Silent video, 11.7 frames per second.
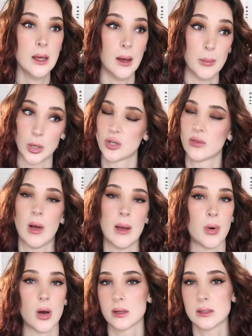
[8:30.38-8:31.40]
a bunch of my
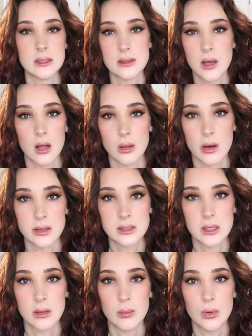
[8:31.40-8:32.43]
boxes got lost
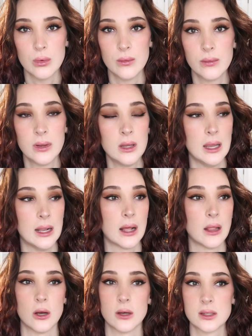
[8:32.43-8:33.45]
in the move, and I
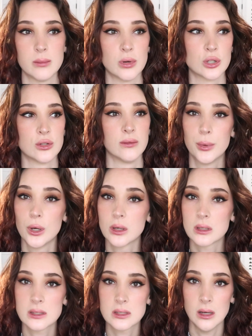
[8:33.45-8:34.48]
lost a bunch of
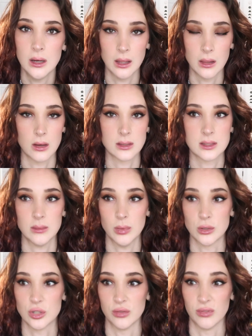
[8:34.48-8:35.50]
books, I lost a
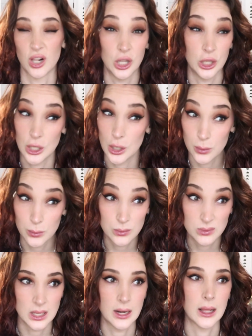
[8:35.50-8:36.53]
bunch of
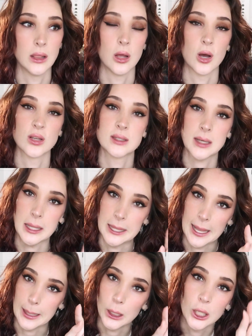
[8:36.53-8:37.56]
clothes, and I lost
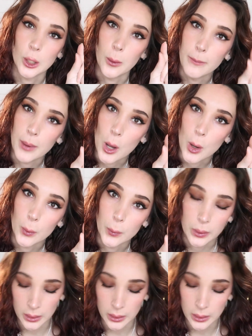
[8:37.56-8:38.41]
that little bone.